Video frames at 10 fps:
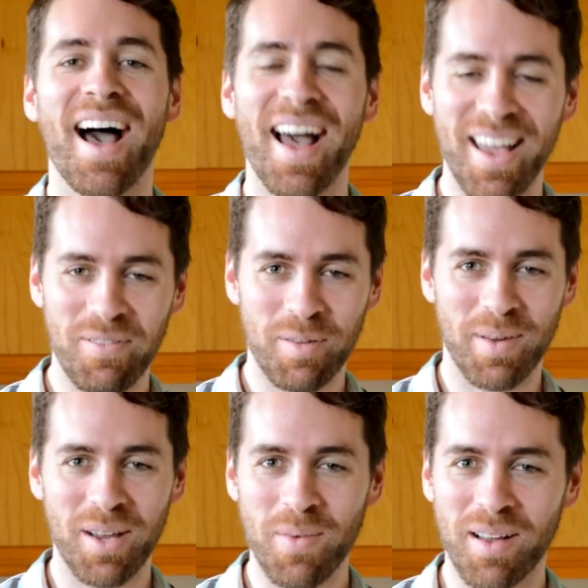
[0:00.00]
Hey
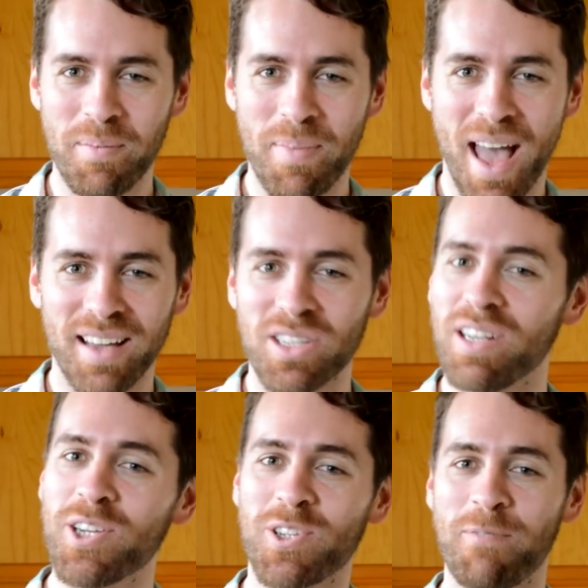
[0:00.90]
everybody, welcome back to
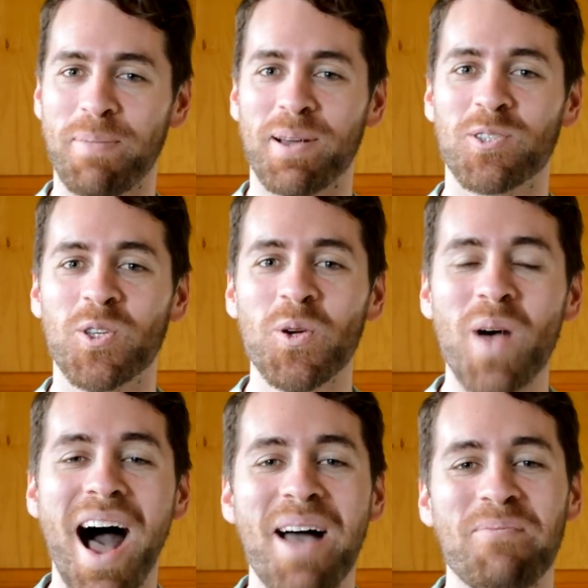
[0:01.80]
Le Chef
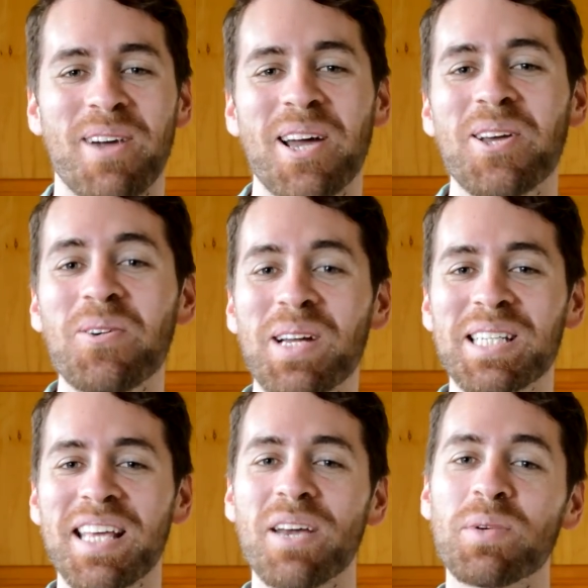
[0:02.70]
Paresseux. I'm Rhino, and
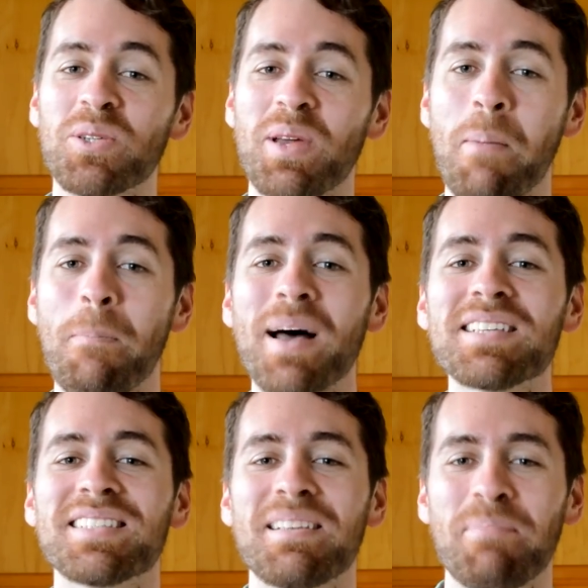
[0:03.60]
today we're doing a
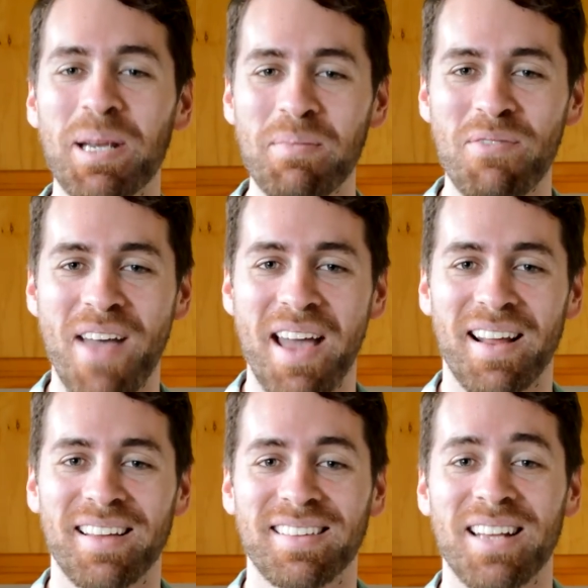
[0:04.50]
pasta
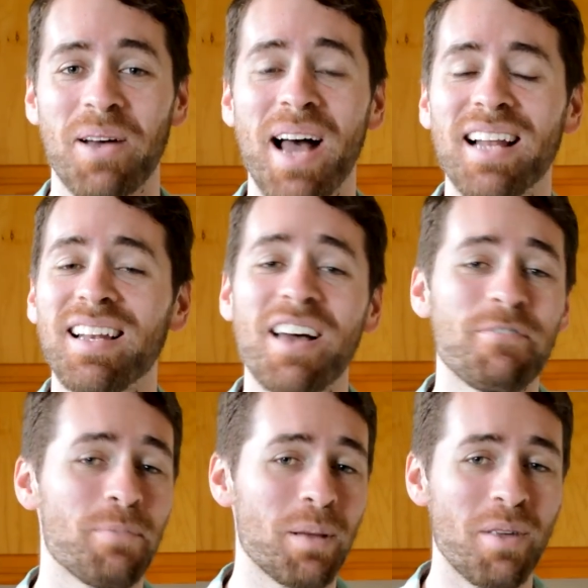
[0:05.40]
Primavera. Now, I
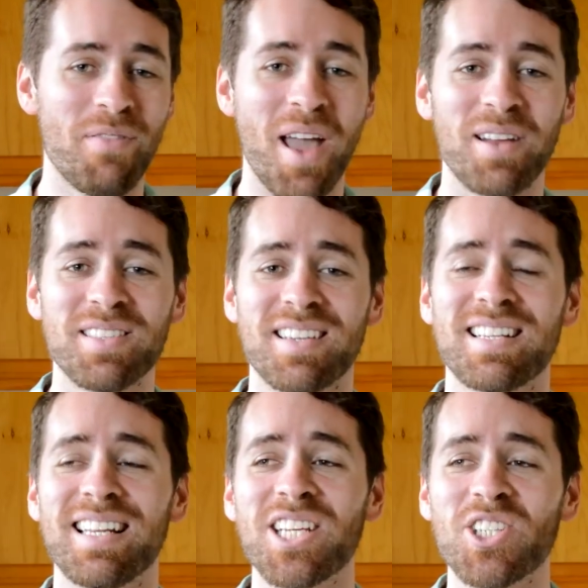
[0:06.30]
love Primaveras. They're
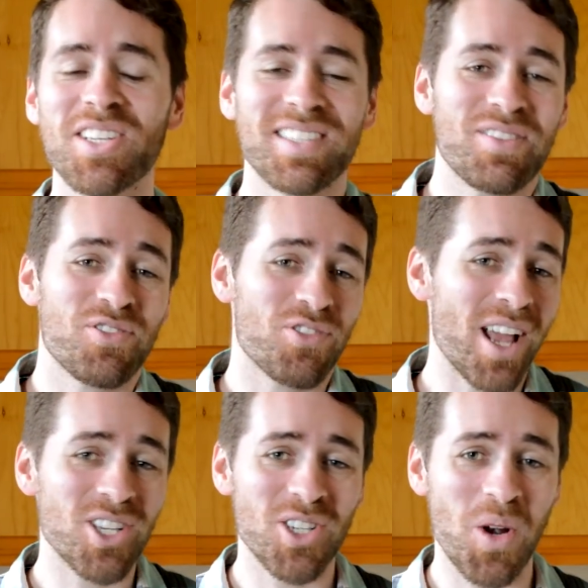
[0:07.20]
delicious and
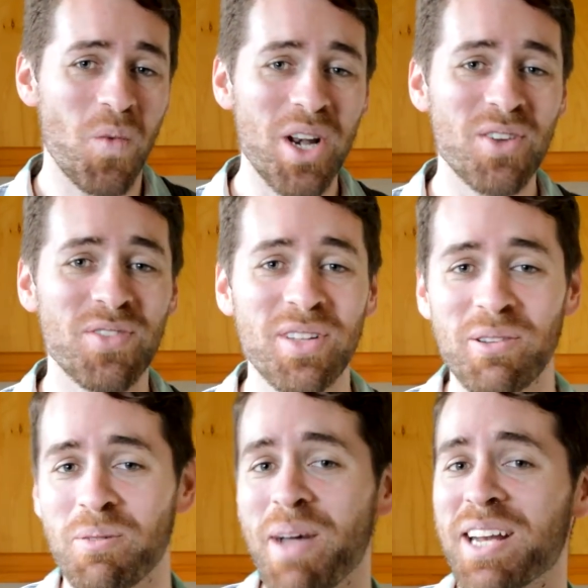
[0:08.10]
fresh and wonderful
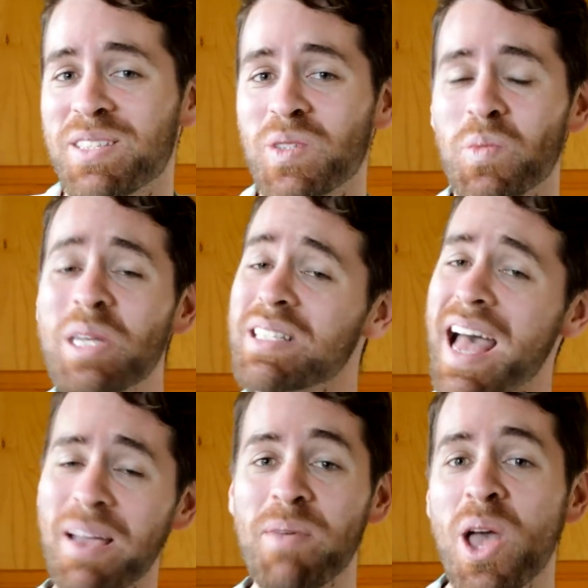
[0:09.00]
and remind us of
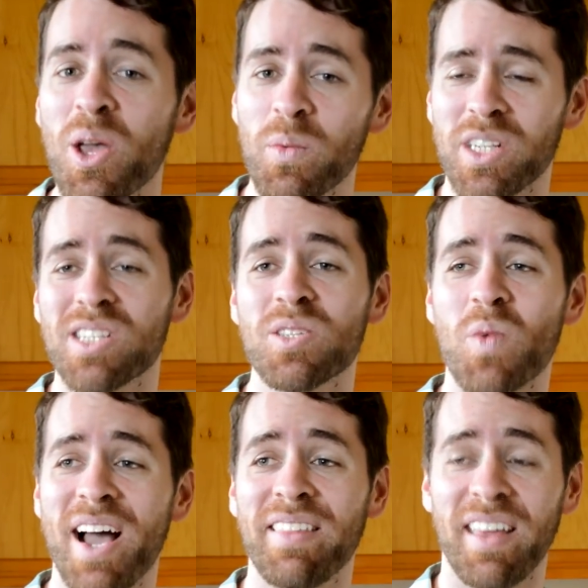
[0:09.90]
springtime, which is
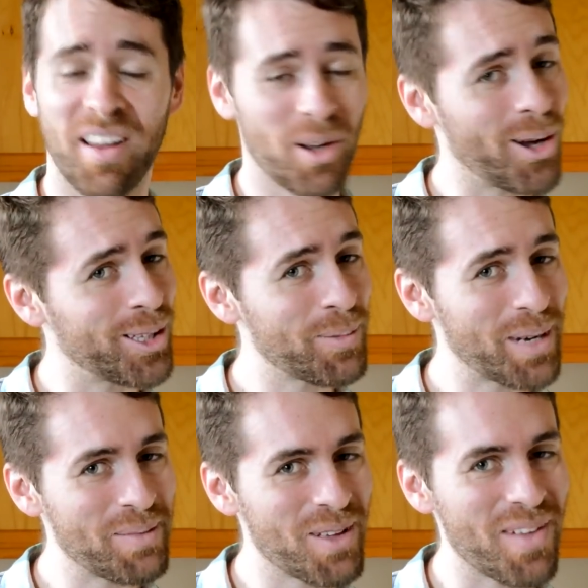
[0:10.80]
why they are called
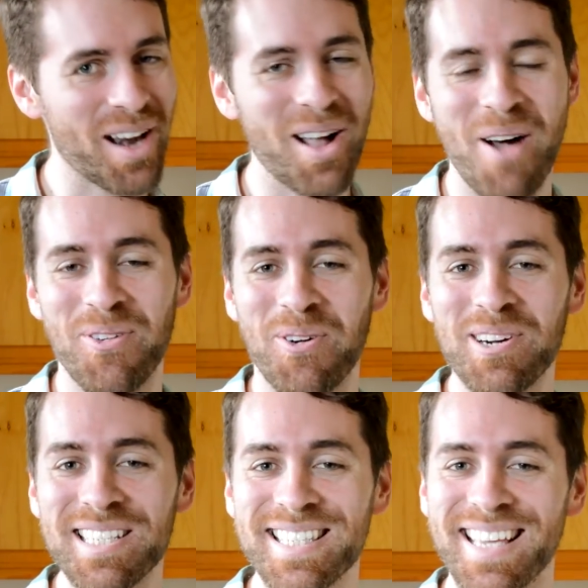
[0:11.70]
Primavera, of
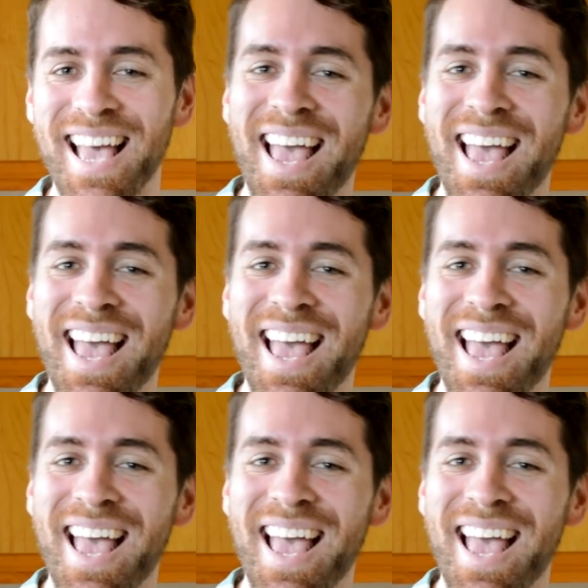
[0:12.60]
course.